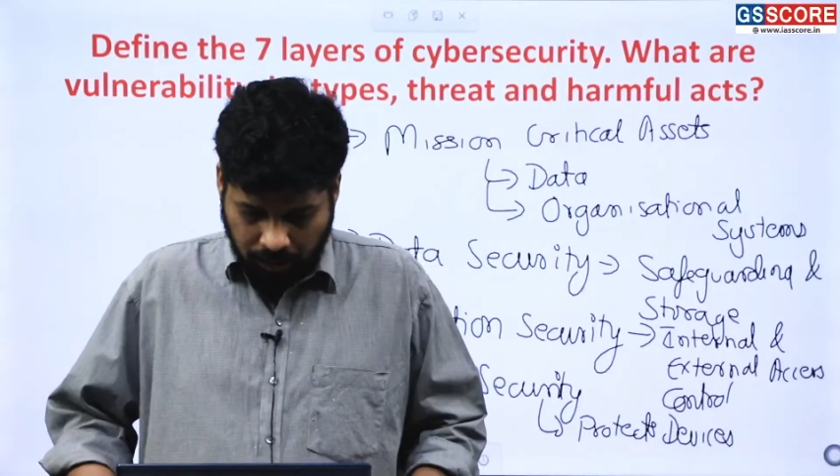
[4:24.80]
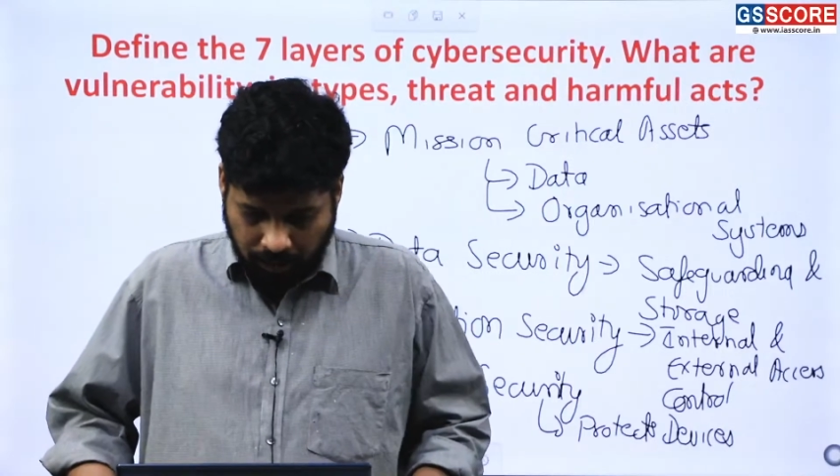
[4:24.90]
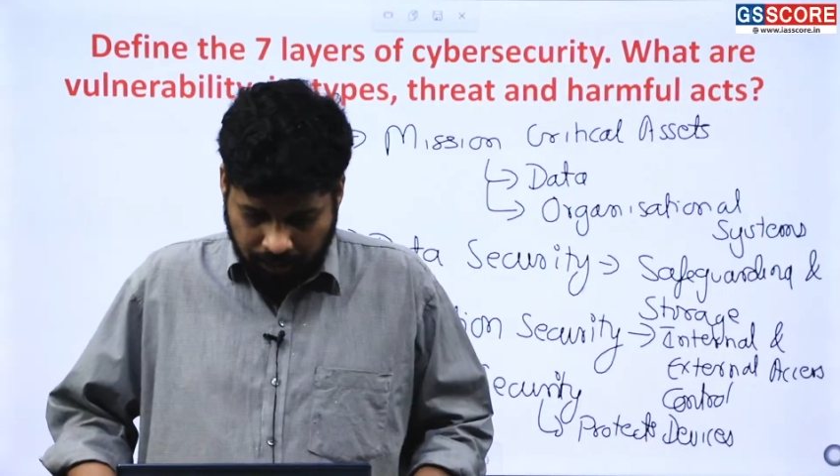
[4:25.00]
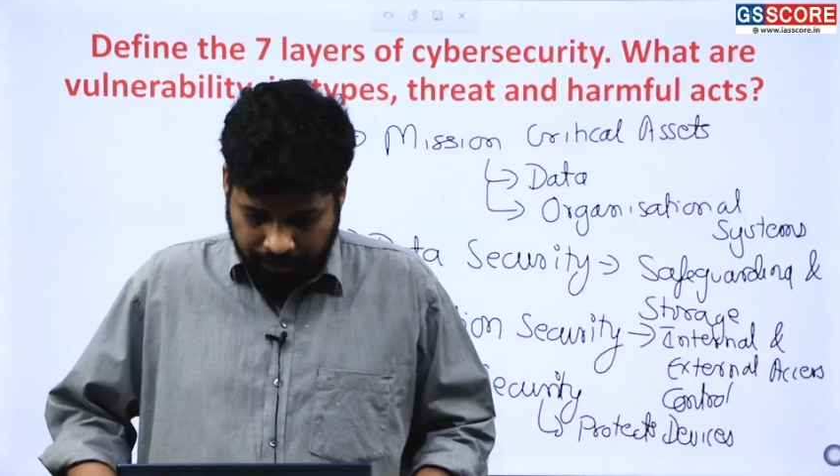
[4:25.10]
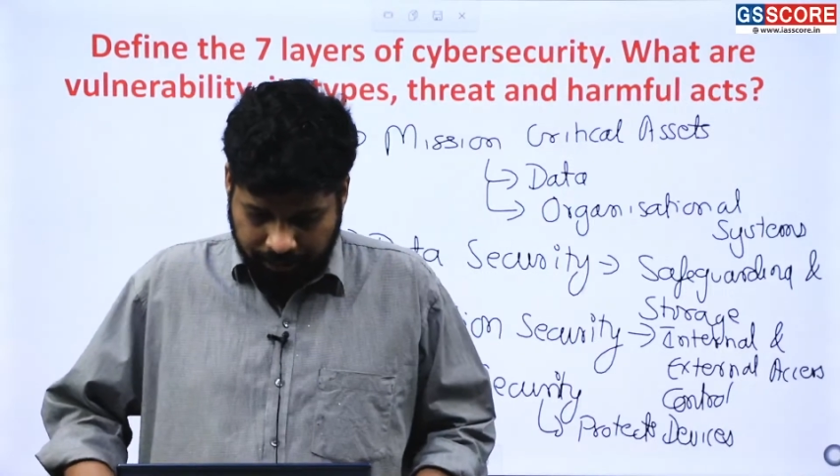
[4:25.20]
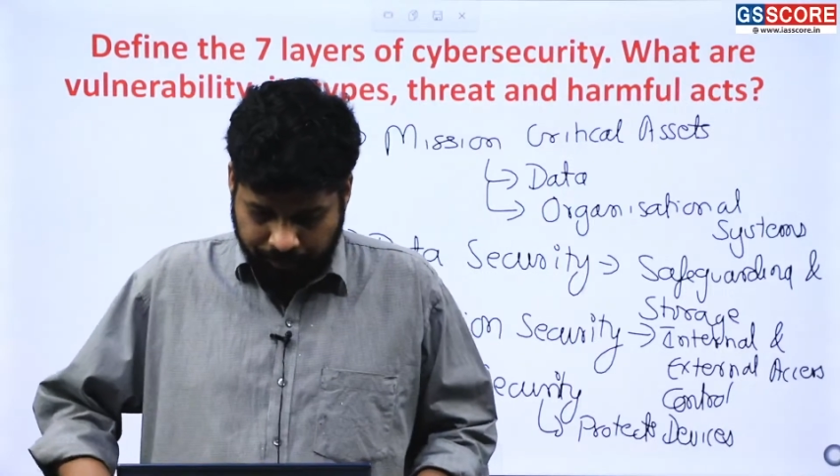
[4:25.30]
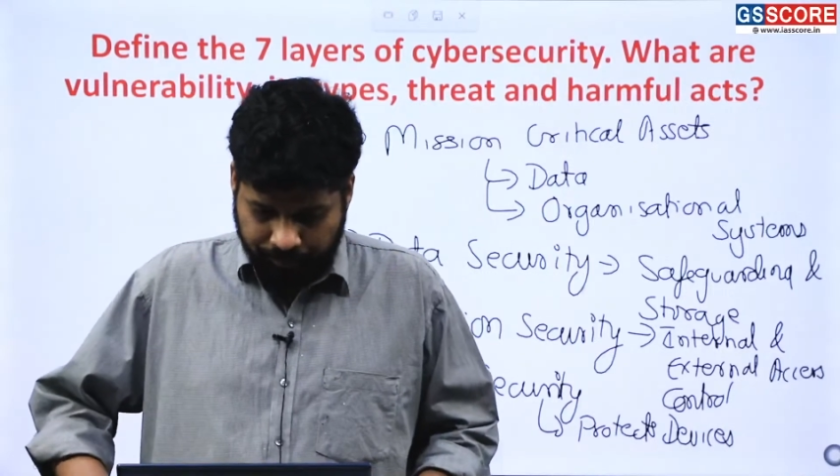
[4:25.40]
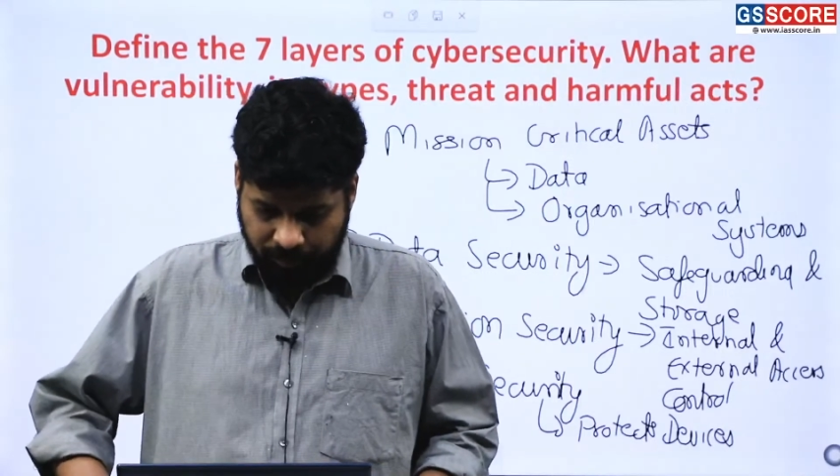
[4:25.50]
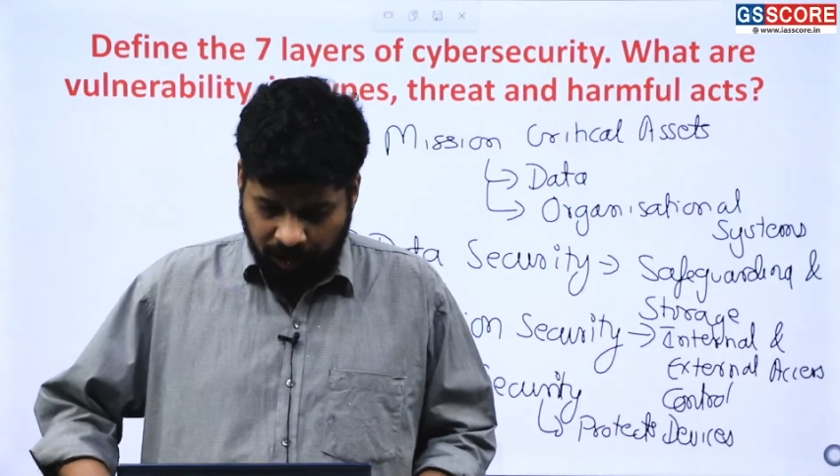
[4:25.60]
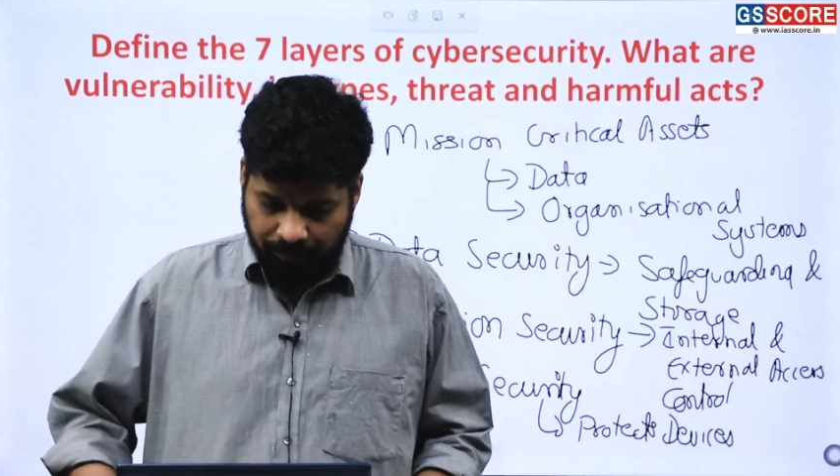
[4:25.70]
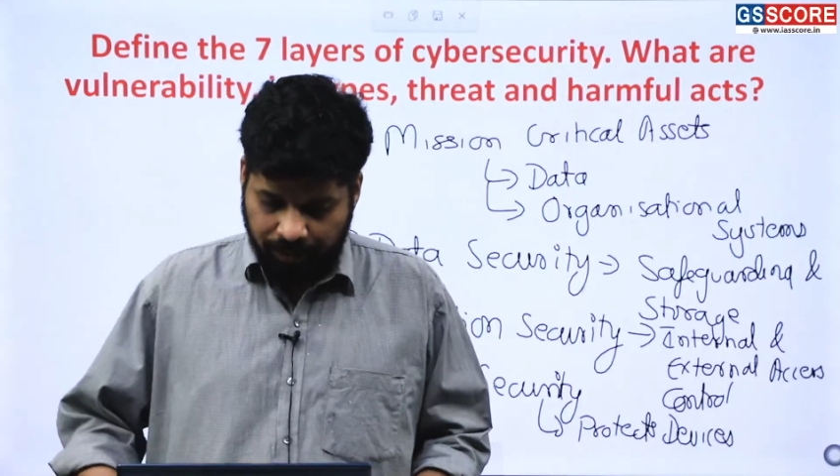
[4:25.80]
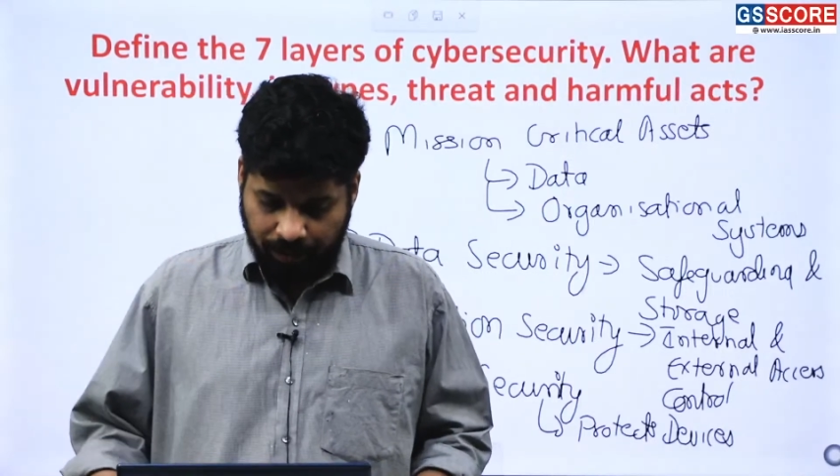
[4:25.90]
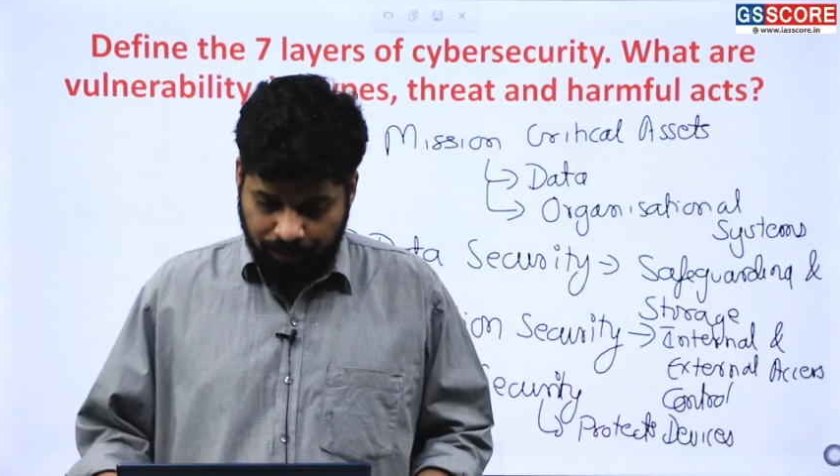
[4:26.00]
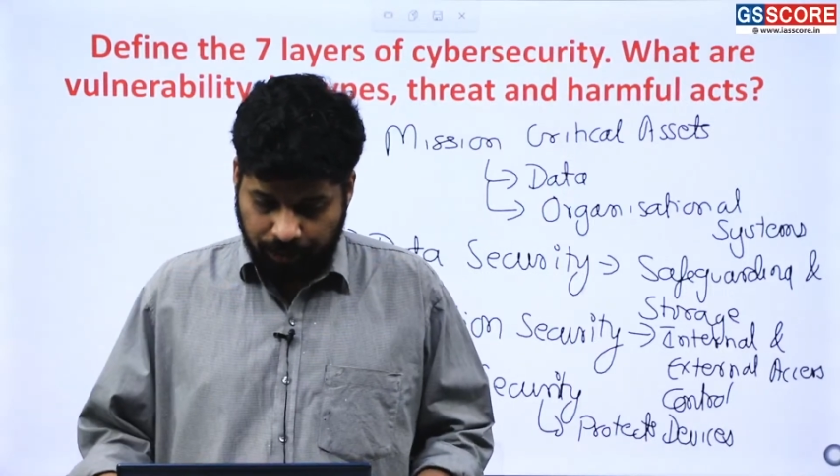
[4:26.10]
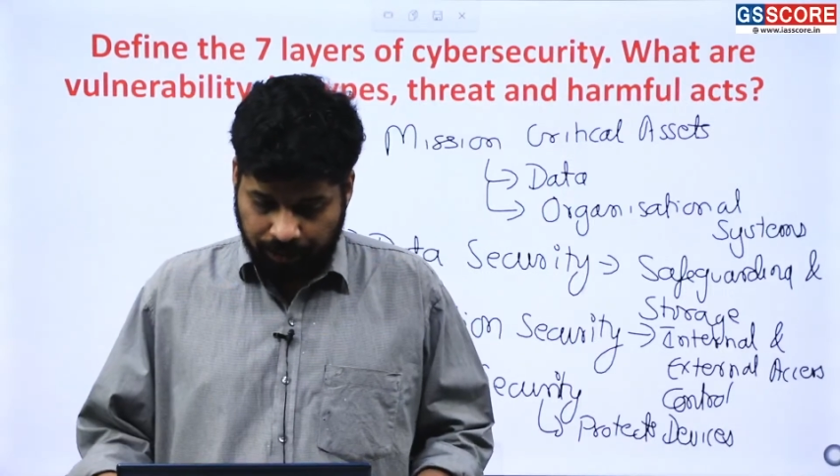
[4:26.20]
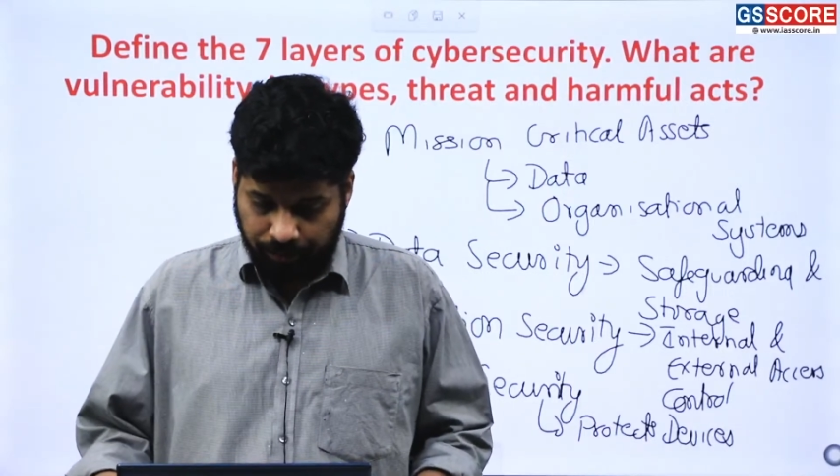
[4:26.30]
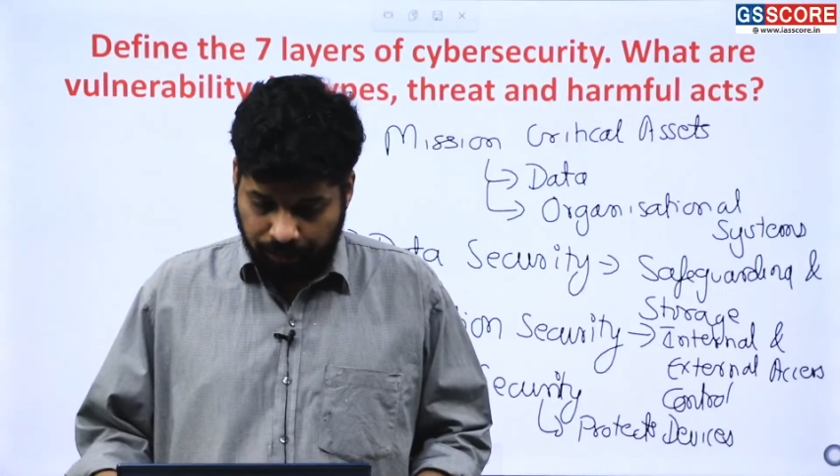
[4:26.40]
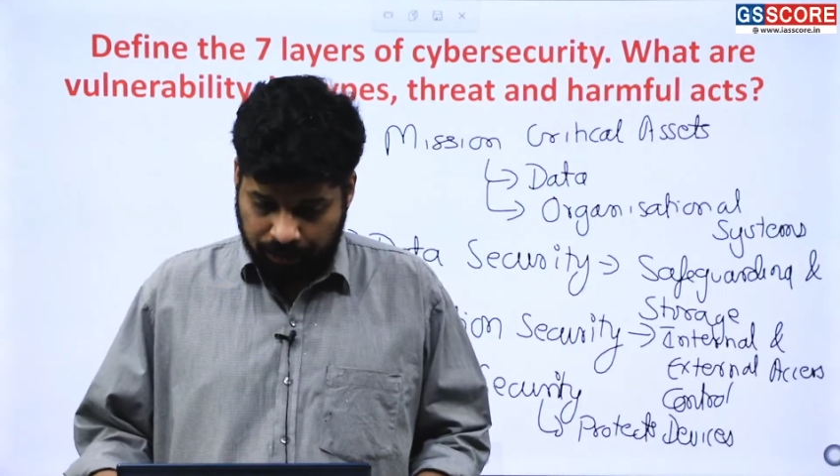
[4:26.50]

Okay, then we come to network